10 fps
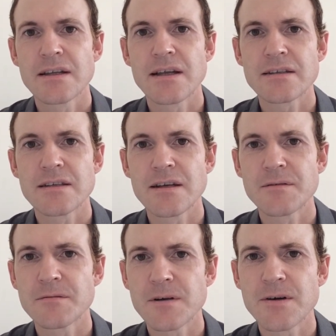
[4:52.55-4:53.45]
That's
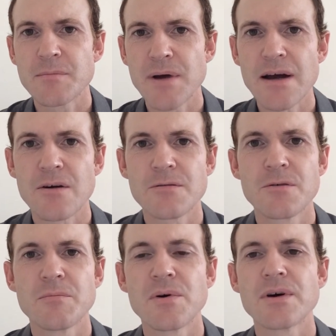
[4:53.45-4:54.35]
another very
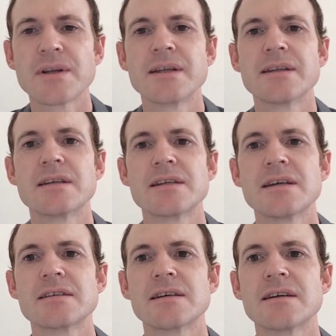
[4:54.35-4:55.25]
powerful point in this
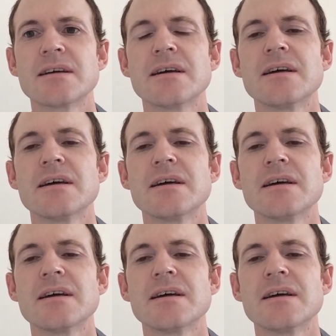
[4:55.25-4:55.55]
essay.